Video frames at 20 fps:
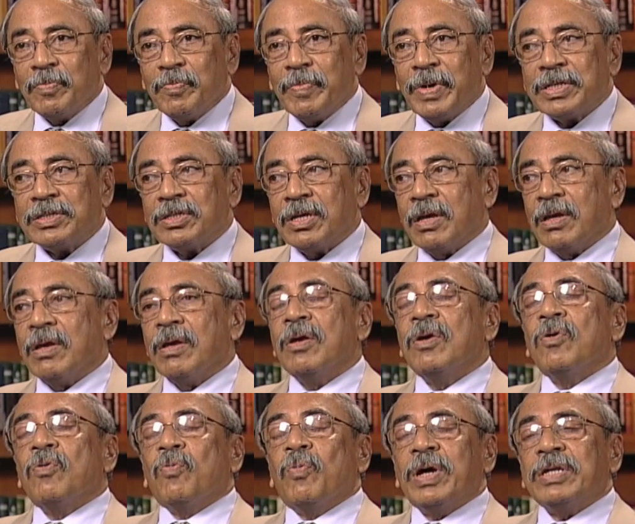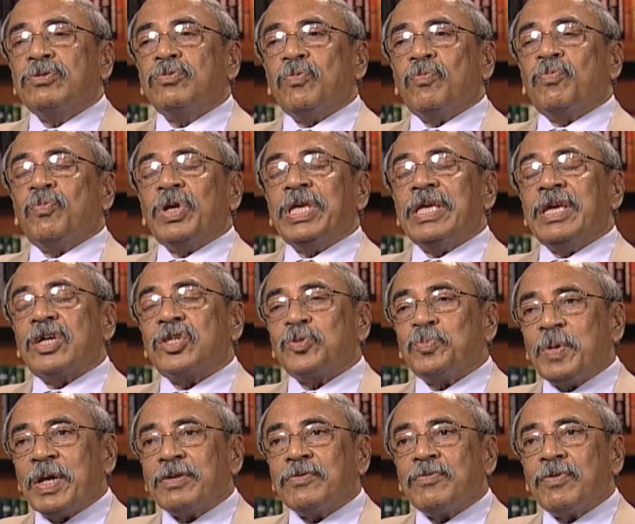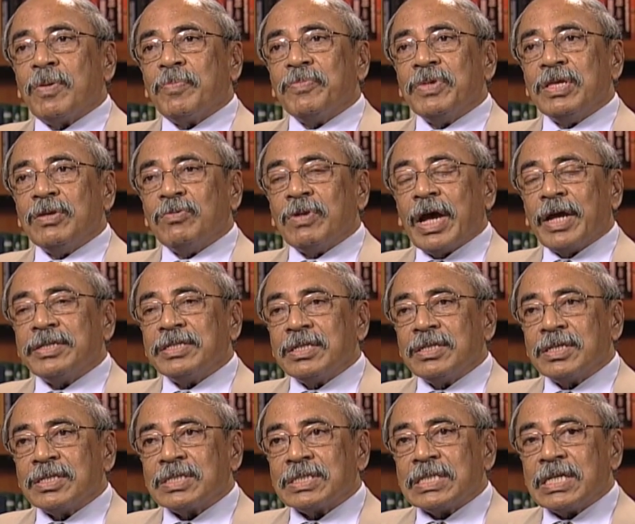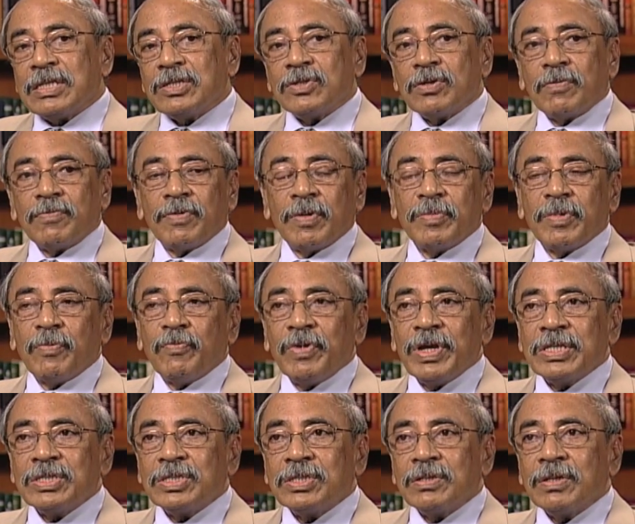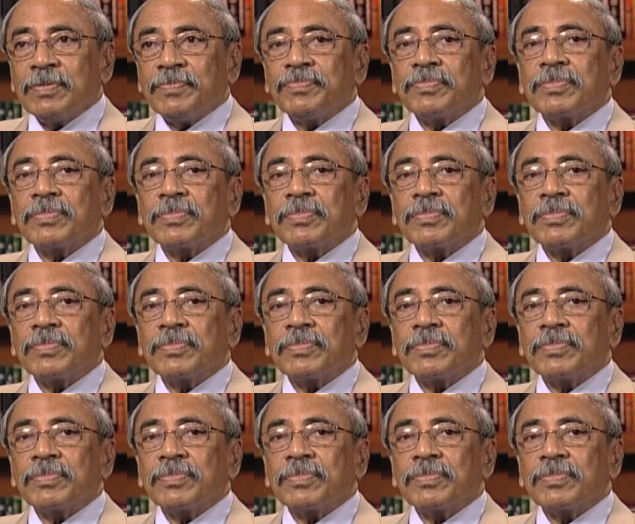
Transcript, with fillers: But what we expect from United States or from the West